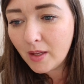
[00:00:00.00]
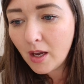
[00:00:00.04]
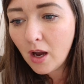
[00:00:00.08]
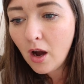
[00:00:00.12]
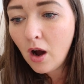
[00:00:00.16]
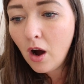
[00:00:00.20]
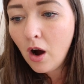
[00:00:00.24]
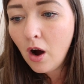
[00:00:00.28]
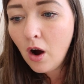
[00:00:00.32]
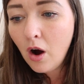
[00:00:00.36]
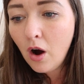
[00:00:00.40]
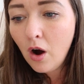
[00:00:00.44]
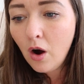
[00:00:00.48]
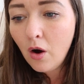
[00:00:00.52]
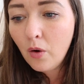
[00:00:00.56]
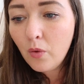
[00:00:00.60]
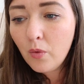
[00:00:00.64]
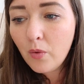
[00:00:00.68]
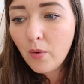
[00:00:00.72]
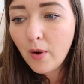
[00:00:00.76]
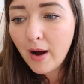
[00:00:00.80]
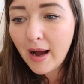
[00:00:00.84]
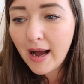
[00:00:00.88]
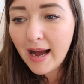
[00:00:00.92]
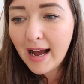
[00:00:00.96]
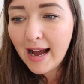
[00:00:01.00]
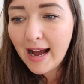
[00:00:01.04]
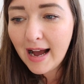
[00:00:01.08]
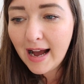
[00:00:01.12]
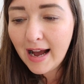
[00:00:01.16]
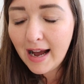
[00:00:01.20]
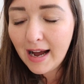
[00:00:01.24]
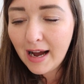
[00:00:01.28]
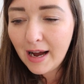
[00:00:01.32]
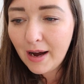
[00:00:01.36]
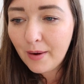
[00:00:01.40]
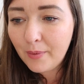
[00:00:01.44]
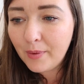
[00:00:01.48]

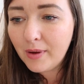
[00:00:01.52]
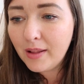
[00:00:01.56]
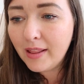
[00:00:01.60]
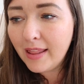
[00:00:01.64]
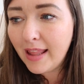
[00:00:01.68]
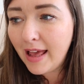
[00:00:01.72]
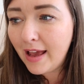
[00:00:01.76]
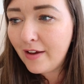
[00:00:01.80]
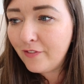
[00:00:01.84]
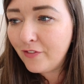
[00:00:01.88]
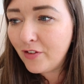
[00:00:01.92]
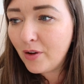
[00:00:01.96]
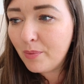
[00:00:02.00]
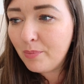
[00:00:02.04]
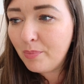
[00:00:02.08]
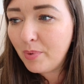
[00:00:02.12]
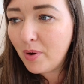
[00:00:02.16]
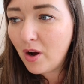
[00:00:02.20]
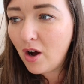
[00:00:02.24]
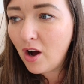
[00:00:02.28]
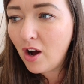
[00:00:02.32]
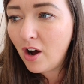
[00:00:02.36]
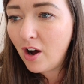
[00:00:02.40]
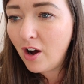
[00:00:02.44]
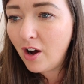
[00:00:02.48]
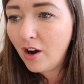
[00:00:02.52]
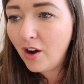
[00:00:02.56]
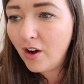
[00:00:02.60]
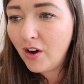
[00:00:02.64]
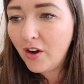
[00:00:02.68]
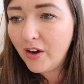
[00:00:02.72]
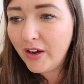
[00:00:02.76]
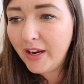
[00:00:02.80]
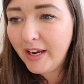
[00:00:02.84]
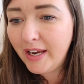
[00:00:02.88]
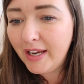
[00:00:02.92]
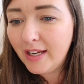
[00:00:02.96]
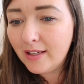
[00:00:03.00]
Wow, clever
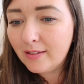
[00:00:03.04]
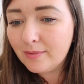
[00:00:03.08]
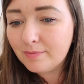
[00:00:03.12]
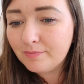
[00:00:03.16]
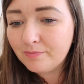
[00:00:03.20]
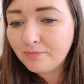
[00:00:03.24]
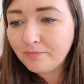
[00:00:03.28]
boy.